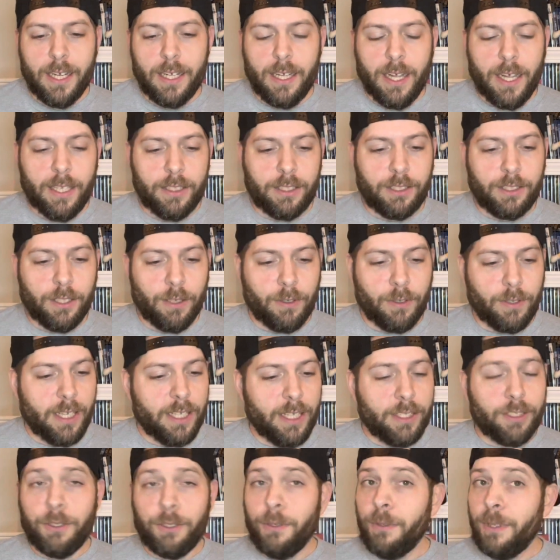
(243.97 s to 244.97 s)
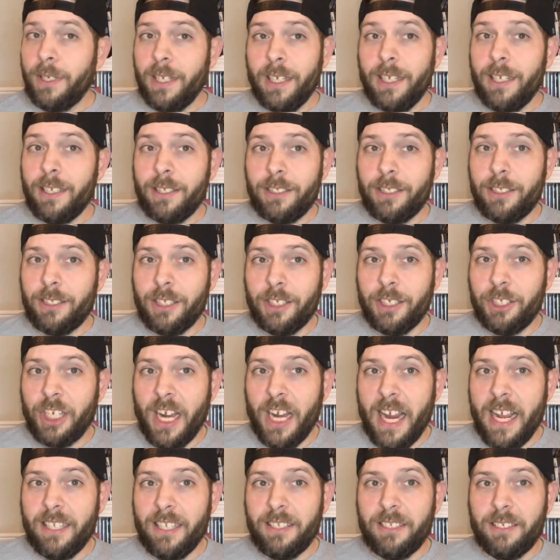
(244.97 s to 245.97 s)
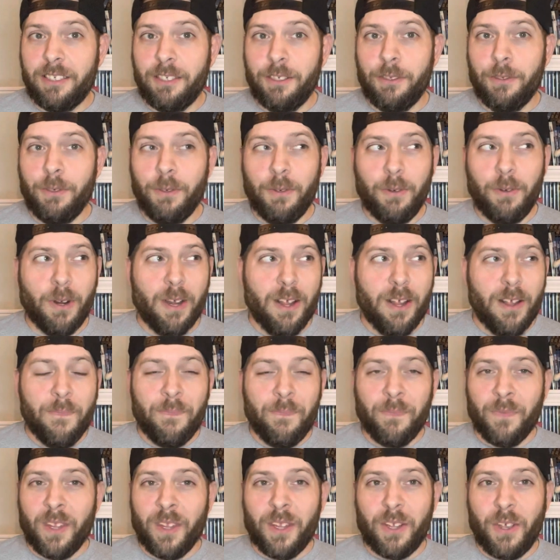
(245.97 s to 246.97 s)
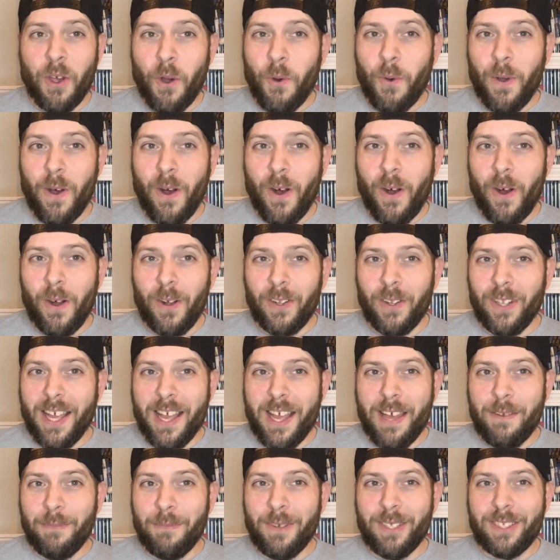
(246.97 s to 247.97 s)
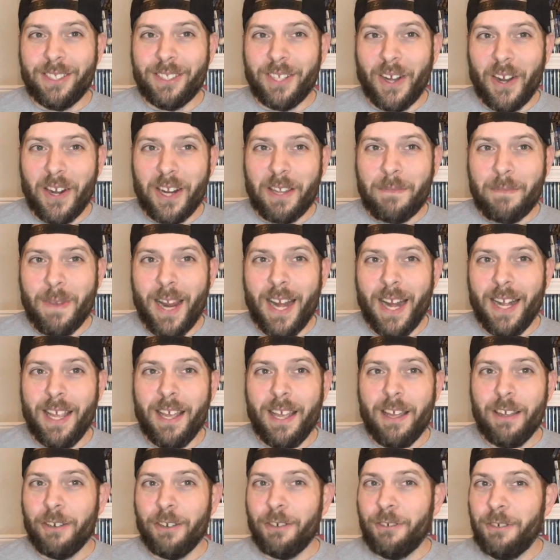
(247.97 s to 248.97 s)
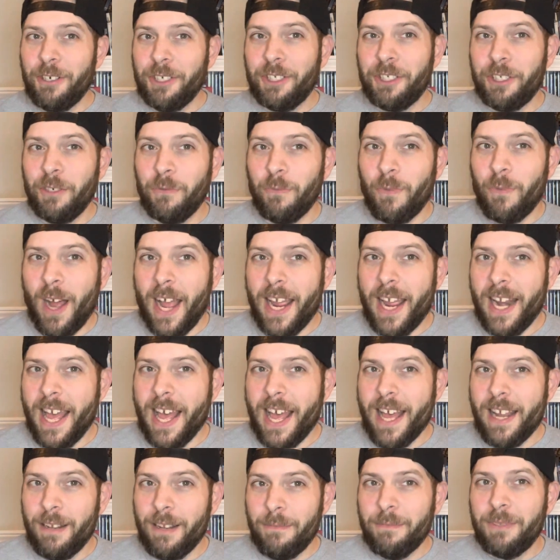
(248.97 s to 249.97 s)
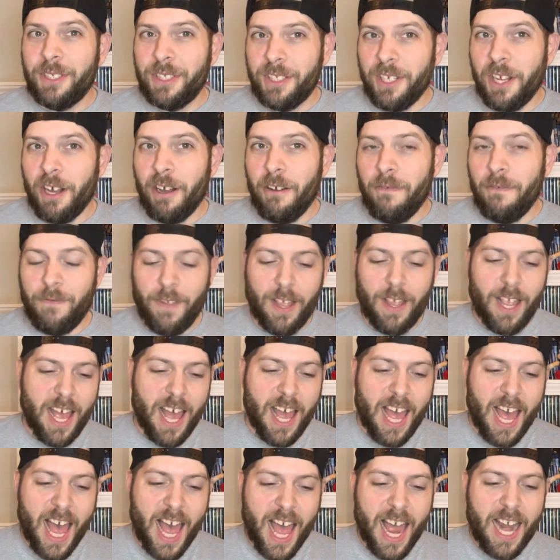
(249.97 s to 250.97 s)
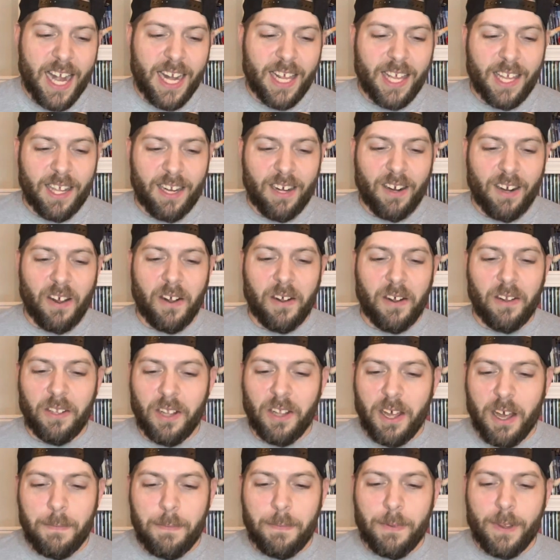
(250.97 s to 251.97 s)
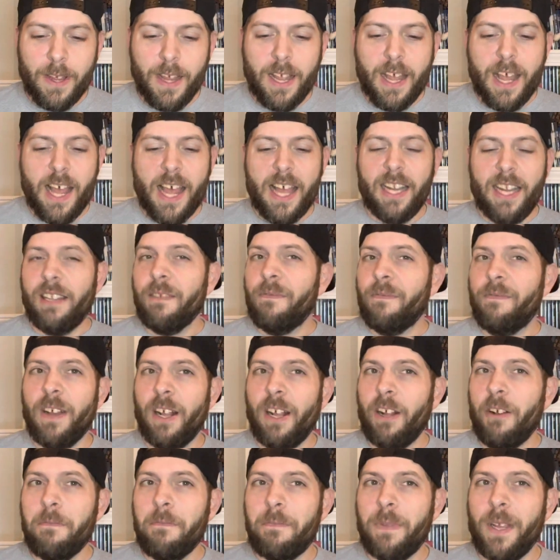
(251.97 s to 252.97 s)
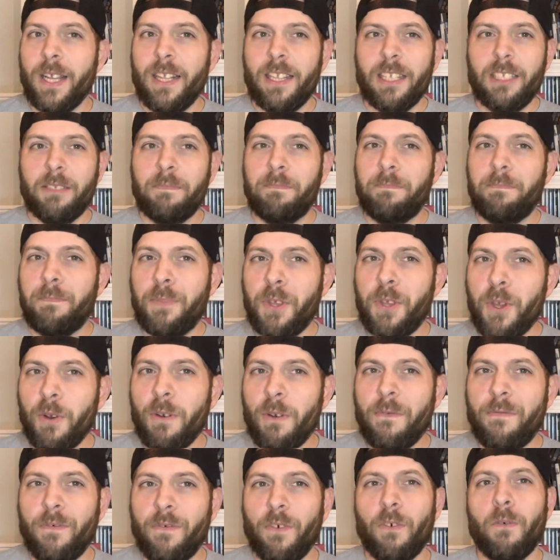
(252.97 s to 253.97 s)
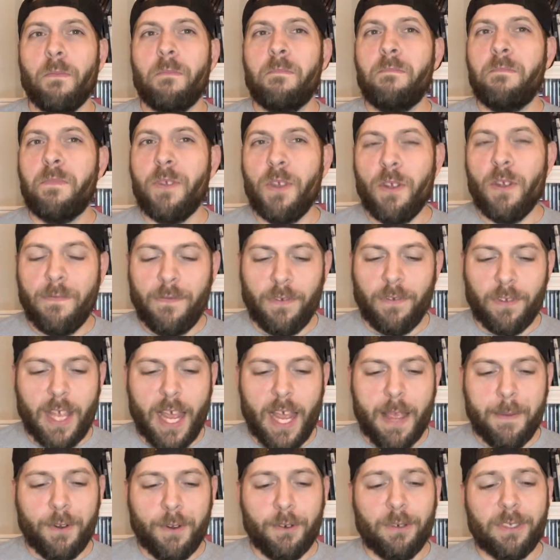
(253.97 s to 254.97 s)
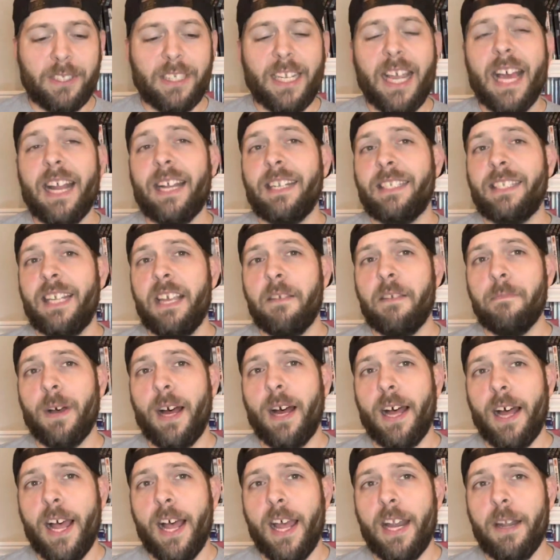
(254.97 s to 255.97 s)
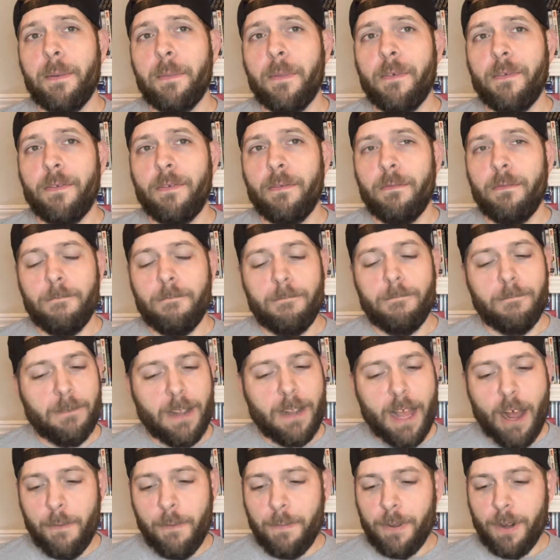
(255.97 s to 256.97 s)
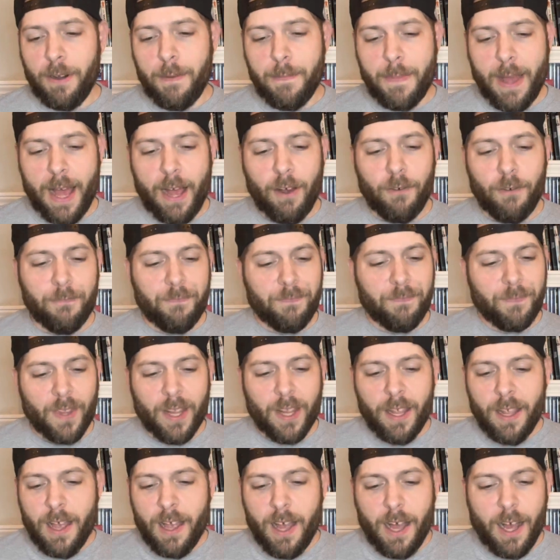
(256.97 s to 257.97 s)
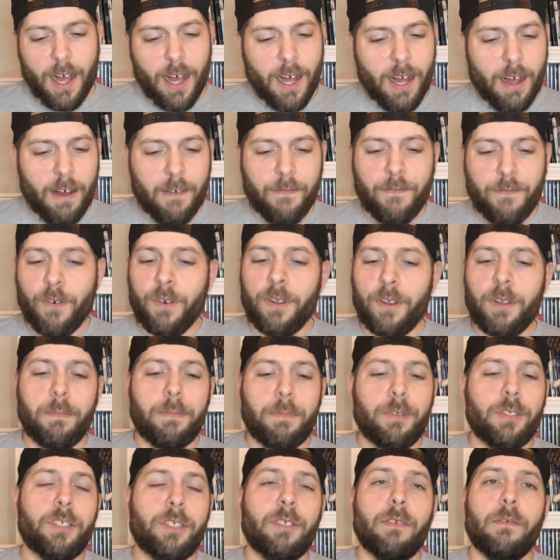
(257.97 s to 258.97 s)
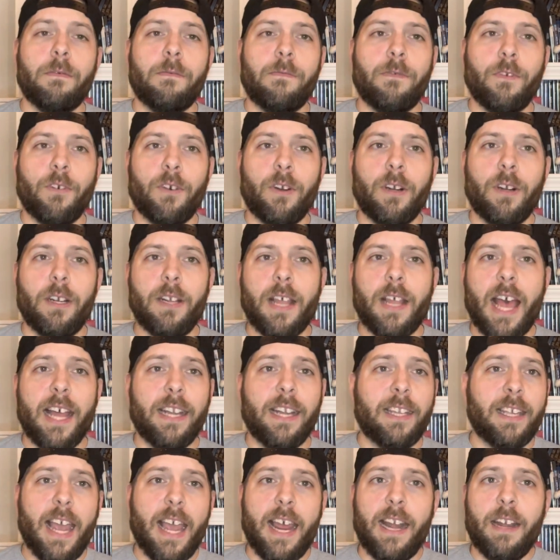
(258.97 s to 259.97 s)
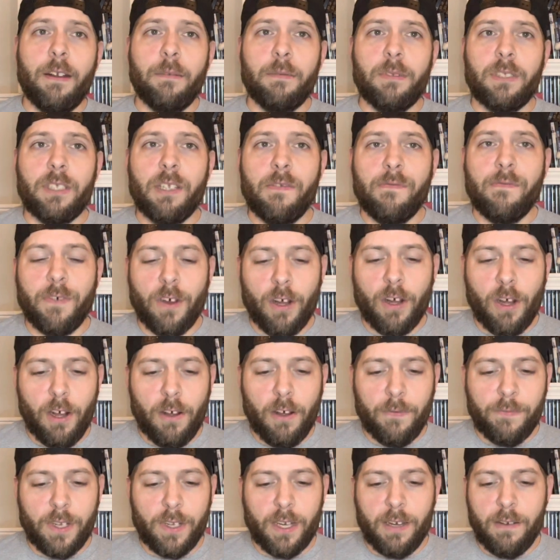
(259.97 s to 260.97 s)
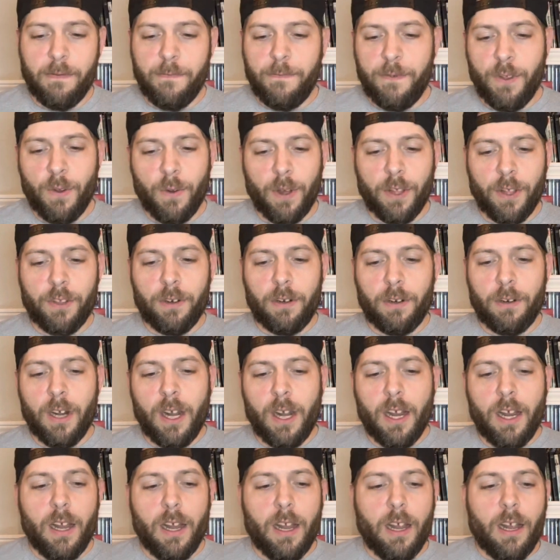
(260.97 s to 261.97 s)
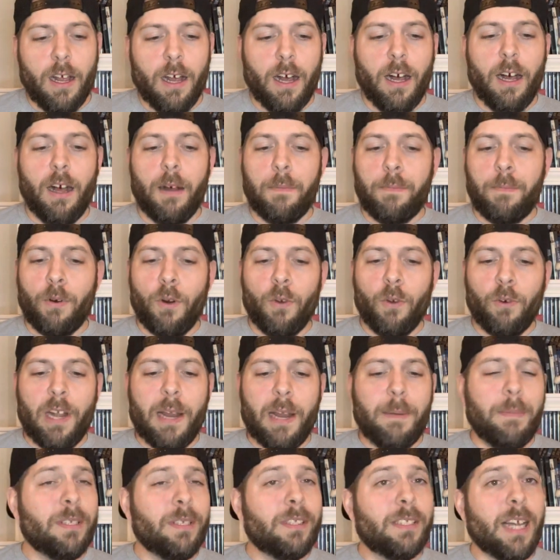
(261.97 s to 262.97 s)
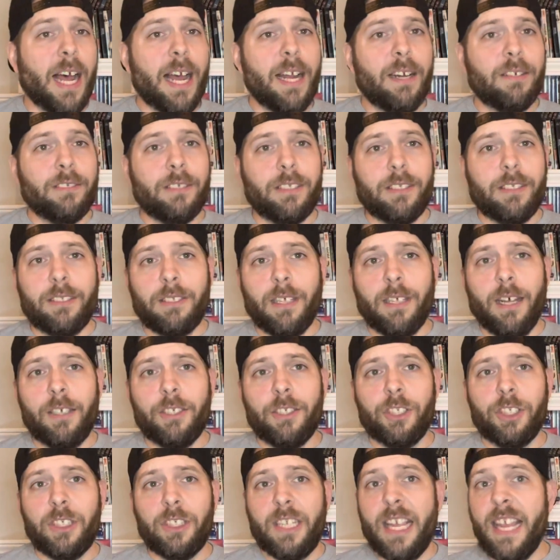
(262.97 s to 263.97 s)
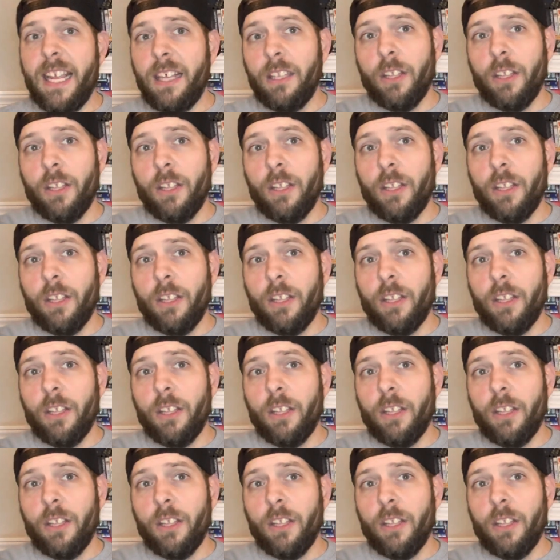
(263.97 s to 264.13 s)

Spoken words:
And so guess who gets a chance to go all in with Sonic Mania? Christian Whitehead himself, heading it all up and developing this beautiful, beautiful game. Of course, he had a team behind him of helping him out for it. Headcanon was involved, and a few other program designers and such. T.